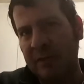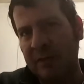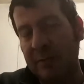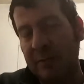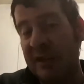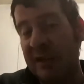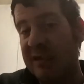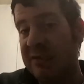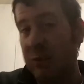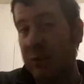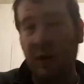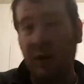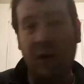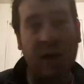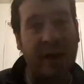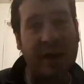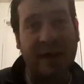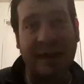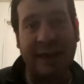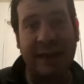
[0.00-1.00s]
because we're
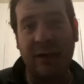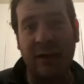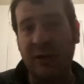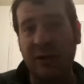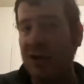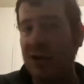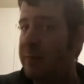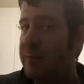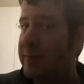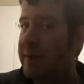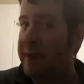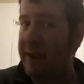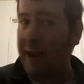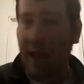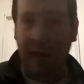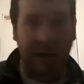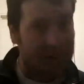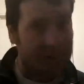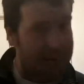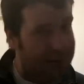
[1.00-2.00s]
not here to be
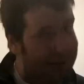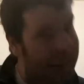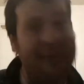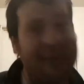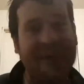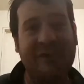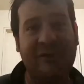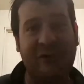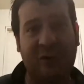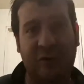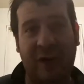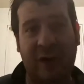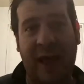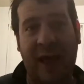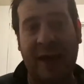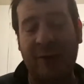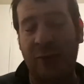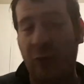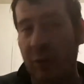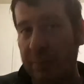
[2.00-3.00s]
lectured
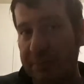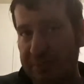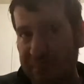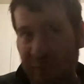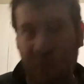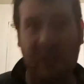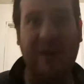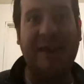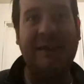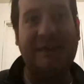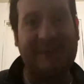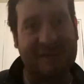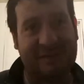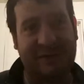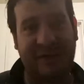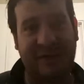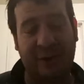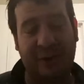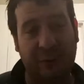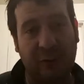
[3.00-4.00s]
at or preached
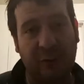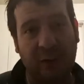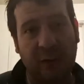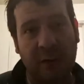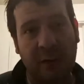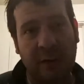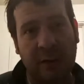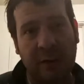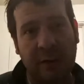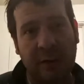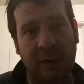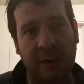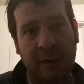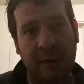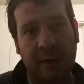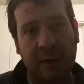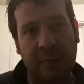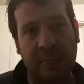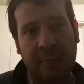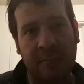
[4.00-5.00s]
to
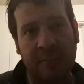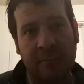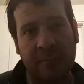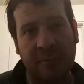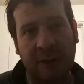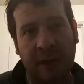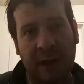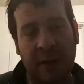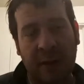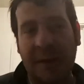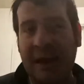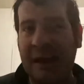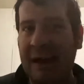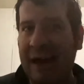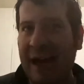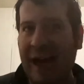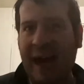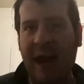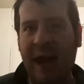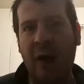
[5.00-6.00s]

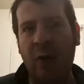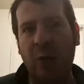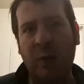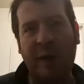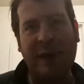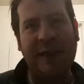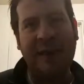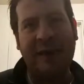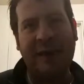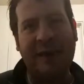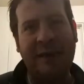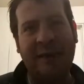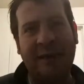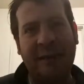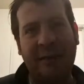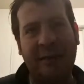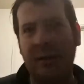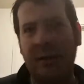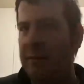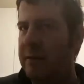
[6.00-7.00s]
about how we need
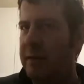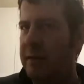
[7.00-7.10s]
to